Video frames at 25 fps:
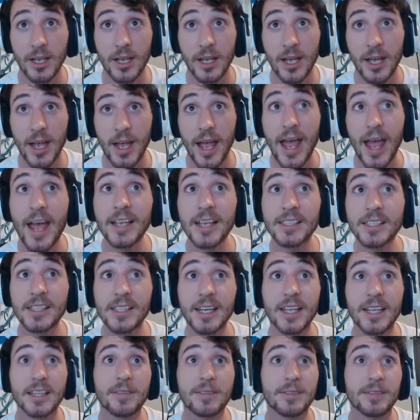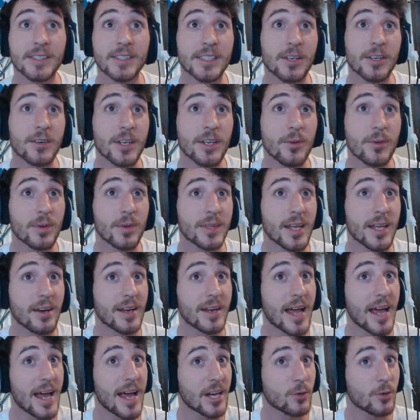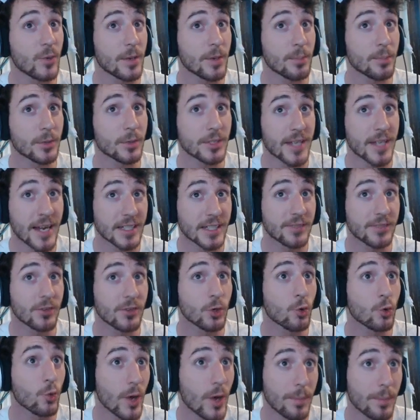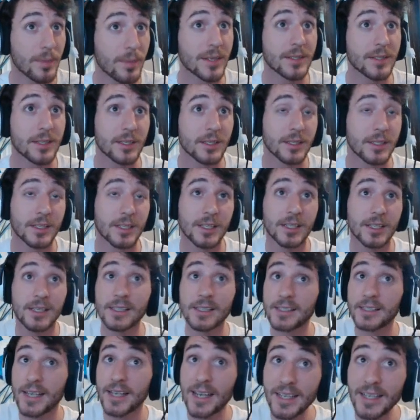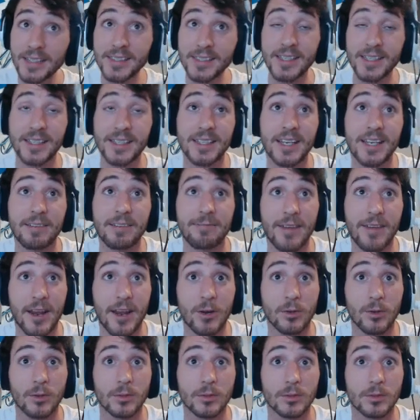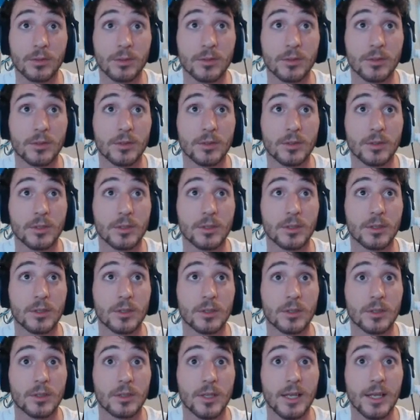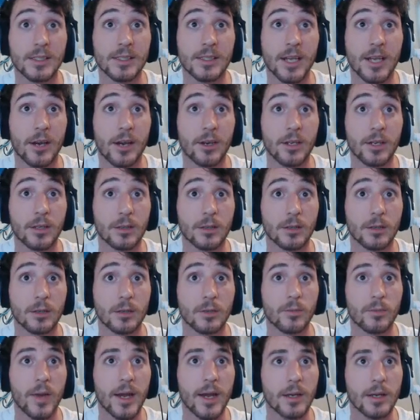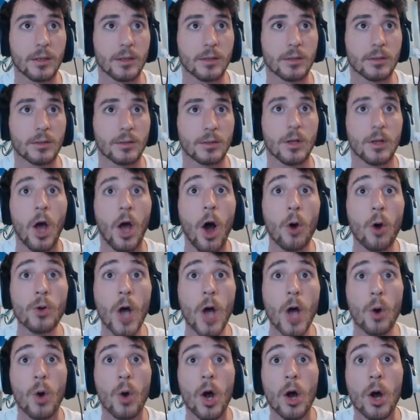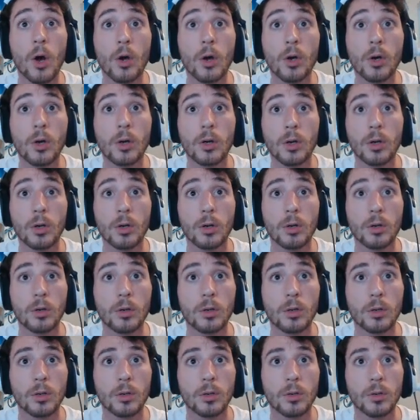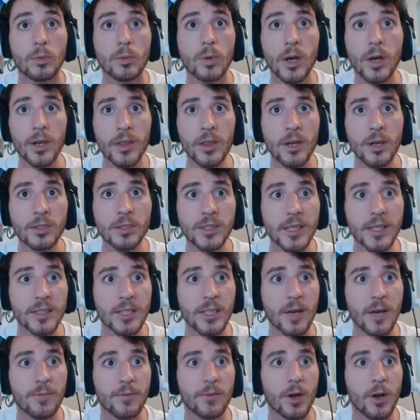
Exiting the facility without adequate protective equipment is instantly fatal. That's scary. Wait. Oh no! Where do those things come from?